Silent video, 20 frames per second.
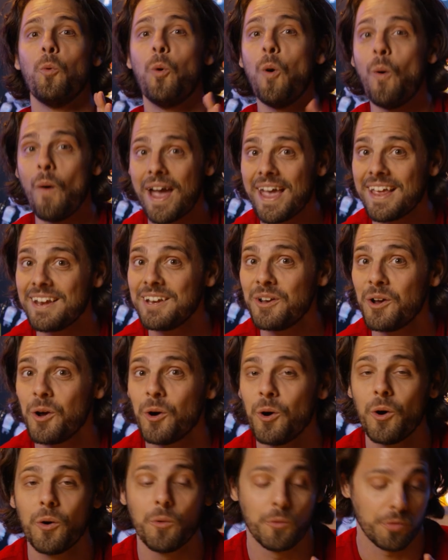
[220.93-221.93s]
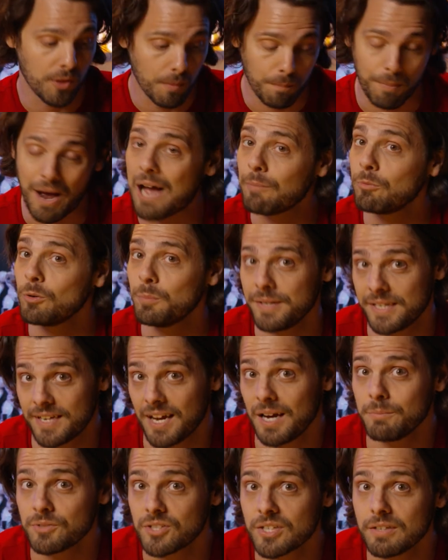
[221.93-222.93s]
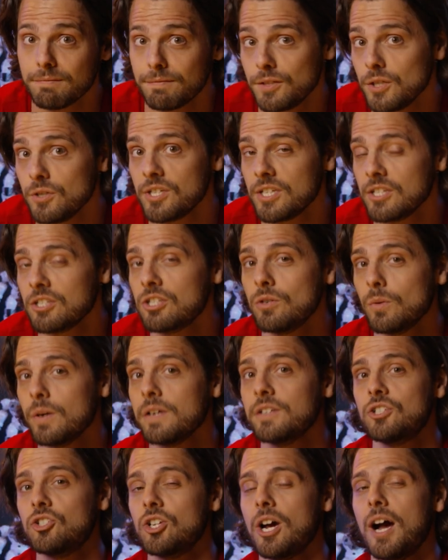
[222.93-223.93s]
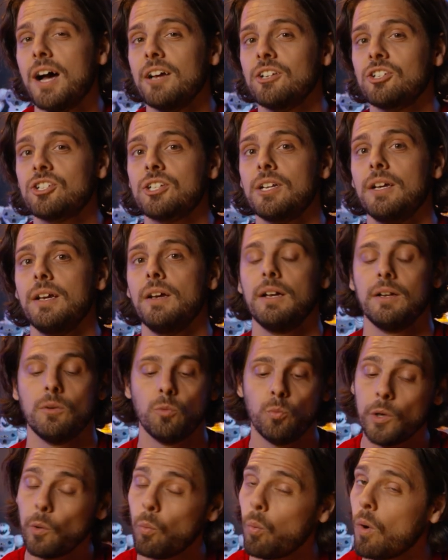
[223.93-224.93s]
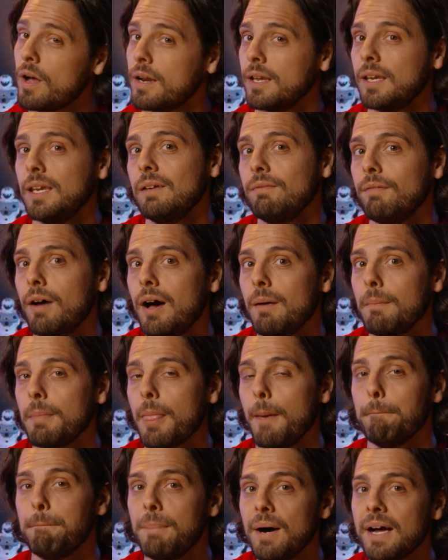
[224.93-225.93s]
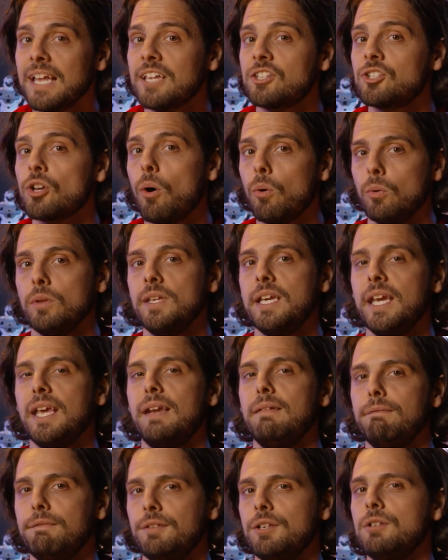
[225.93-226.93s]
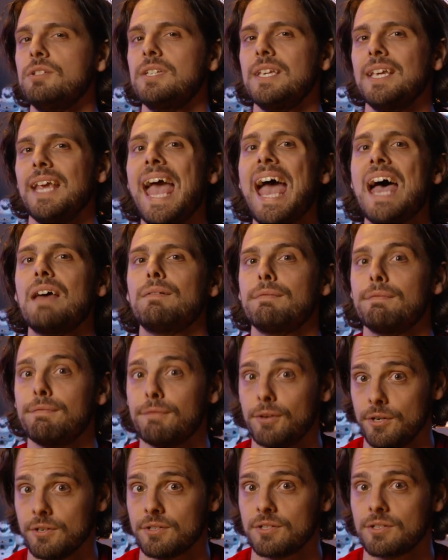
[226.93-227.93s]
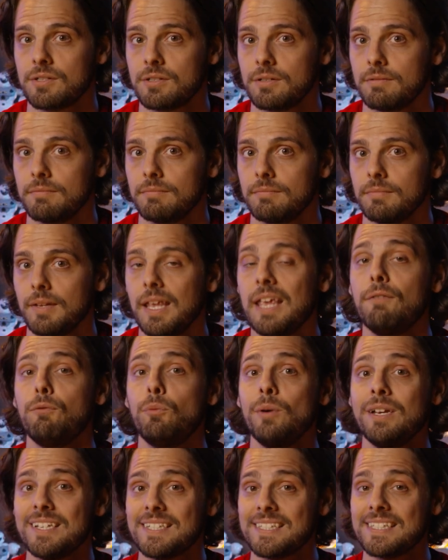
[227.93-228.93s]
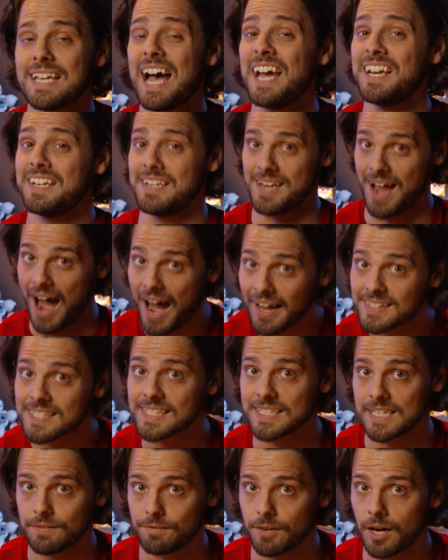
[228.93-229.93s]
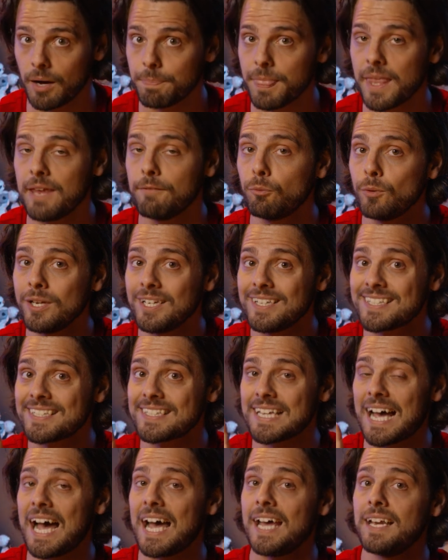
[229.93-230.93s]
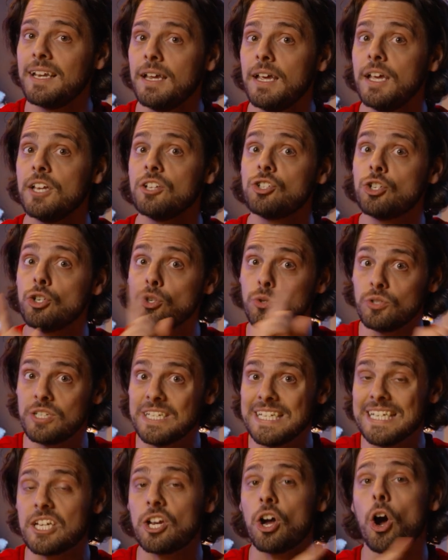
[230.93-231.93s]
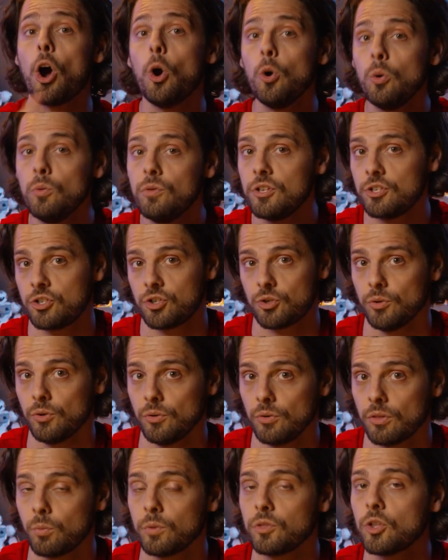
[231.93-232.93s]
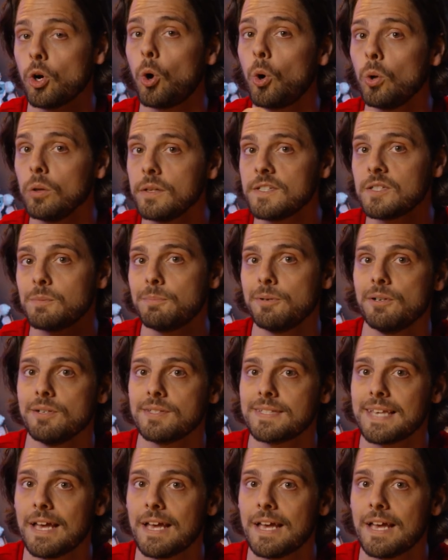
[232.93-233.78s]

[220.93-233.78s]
when the Bible becomes confusing to us, Josh, we want to give up, but it's only confusing at 1st mm-hmm. If we decide not to give up, if we decide to decode the truth with the Holy Spirit's